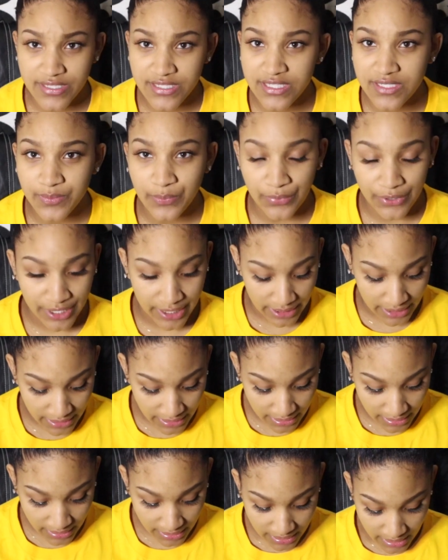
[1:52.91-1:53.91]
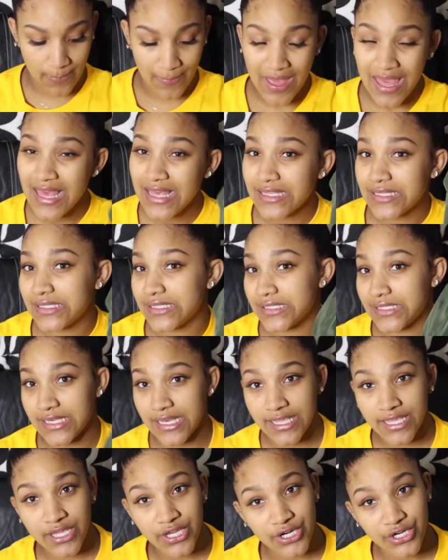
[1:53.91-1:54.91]
the spring.
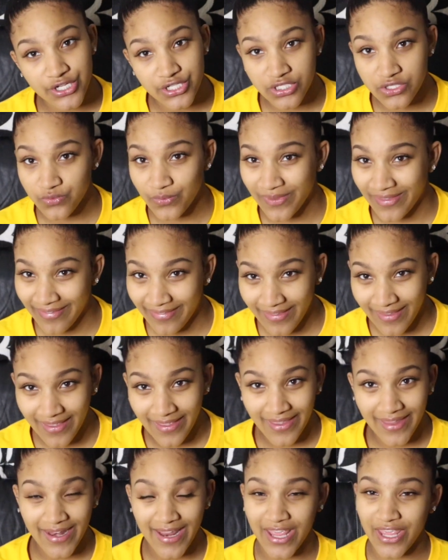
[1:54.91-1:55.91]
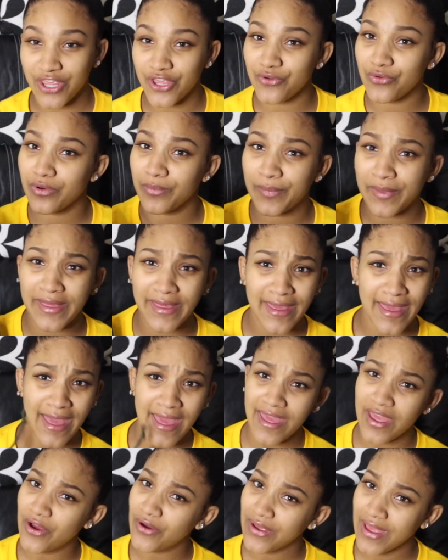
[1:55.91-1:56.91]
Sneakers with it and you will be
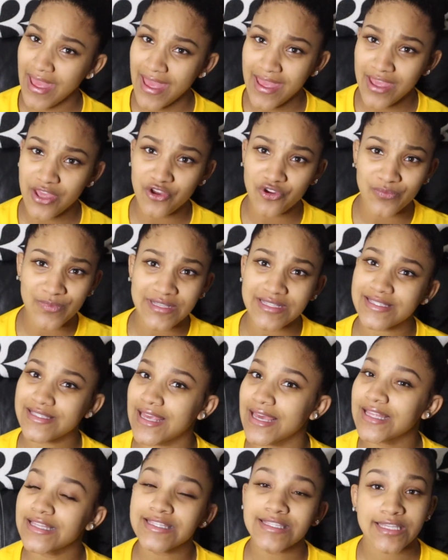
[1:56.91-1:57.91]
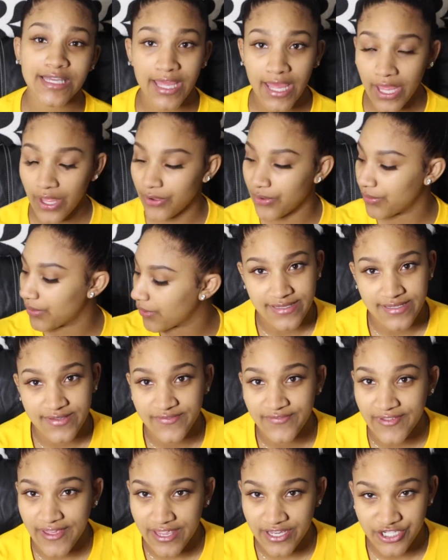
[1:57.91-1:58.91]
a-okay. You'll be set to go.
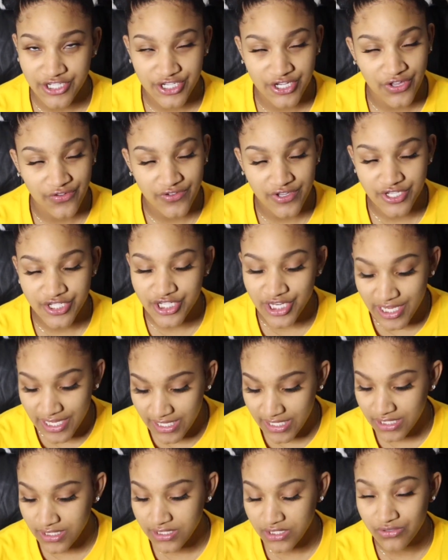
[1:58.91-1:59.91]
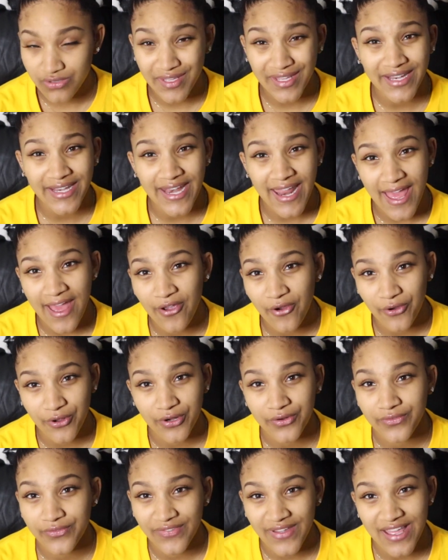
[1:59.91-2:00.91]
Some Fashion Nova jeans. You cannot
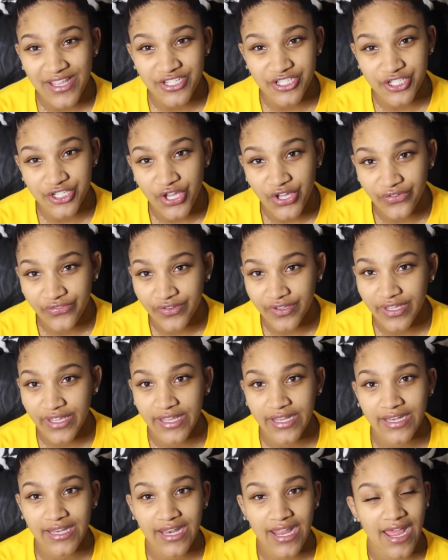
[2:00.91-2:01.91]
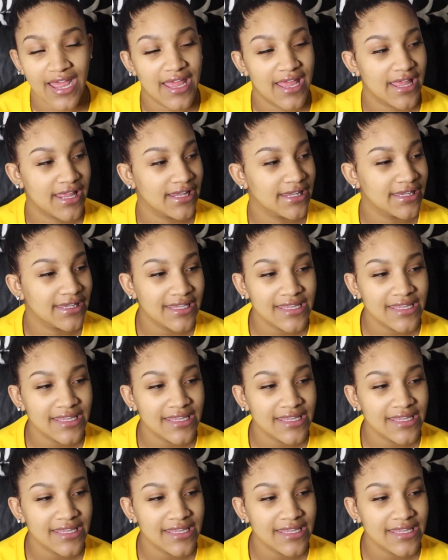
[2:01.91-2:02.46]
order Fashion Nova and not at